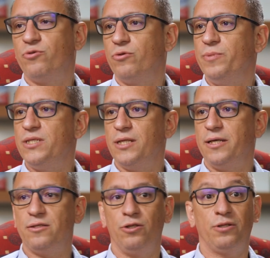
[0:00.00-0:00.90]
to the
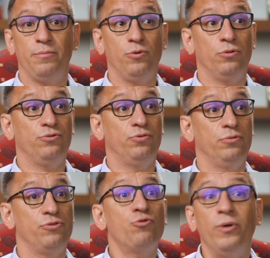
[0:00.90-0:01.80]
business not able
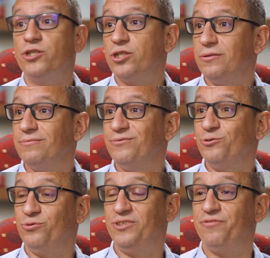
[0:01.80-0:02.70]
to switch
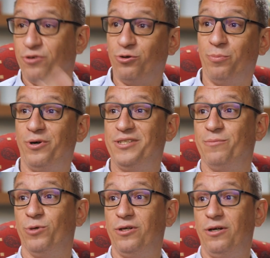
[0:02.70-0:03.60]
to different
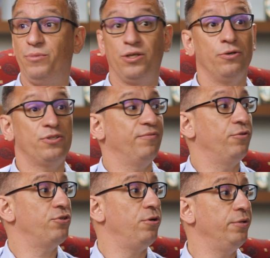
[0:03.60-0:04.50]
operating model because of
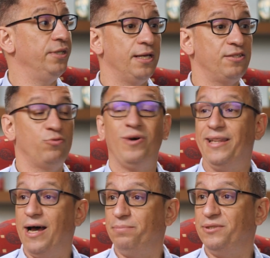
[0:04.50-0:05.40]
the slowness to
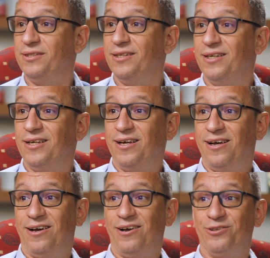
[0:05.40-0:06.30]
adapt
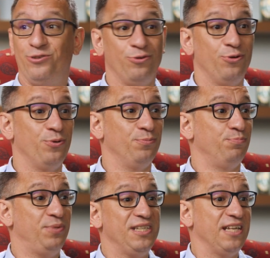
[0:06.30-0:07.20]
the
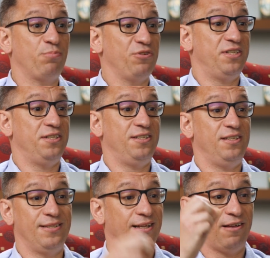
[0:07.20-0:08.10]
business
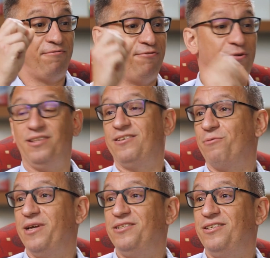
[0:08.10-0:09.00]
processes that are fully
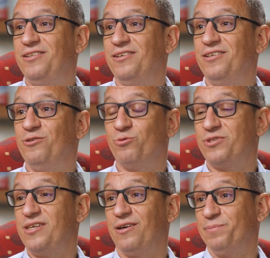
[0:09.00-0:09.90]
integrated in
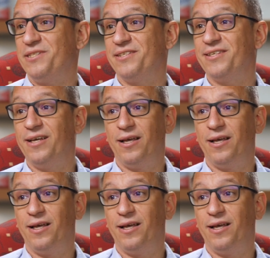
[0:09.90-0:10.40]
those ERPs.